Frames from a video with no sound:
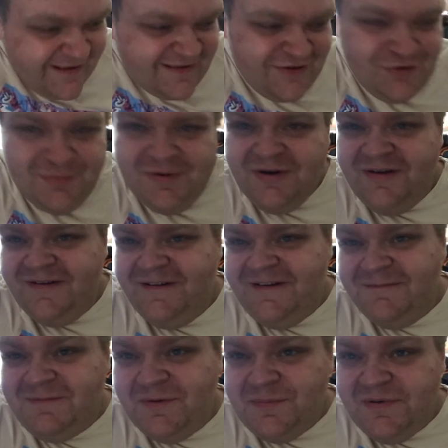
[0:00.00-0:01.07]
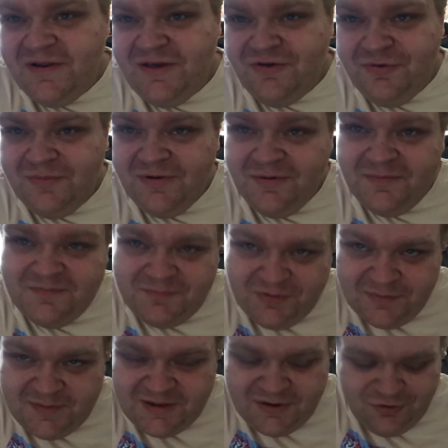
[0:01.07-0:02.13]
Humor, puberty humor,
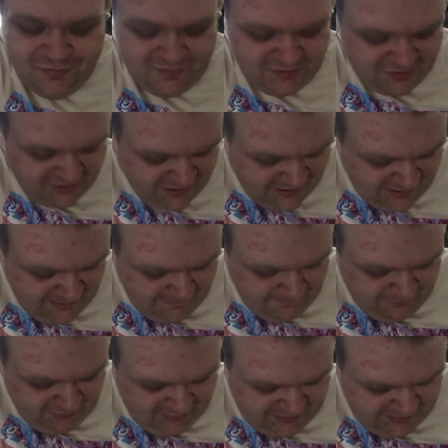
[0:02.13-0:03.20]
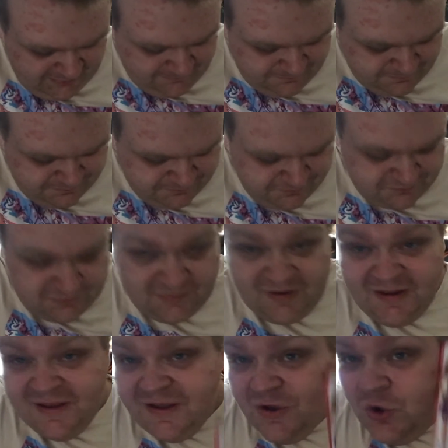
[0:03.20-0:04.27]
puberty humor. But, um,
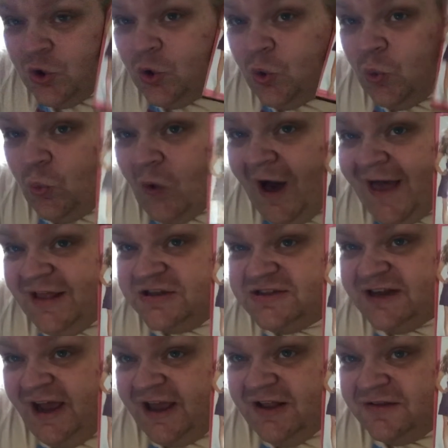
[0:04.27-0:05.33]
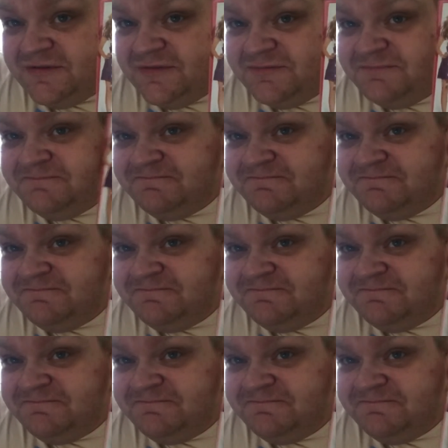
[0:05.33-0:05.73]
Wild Child.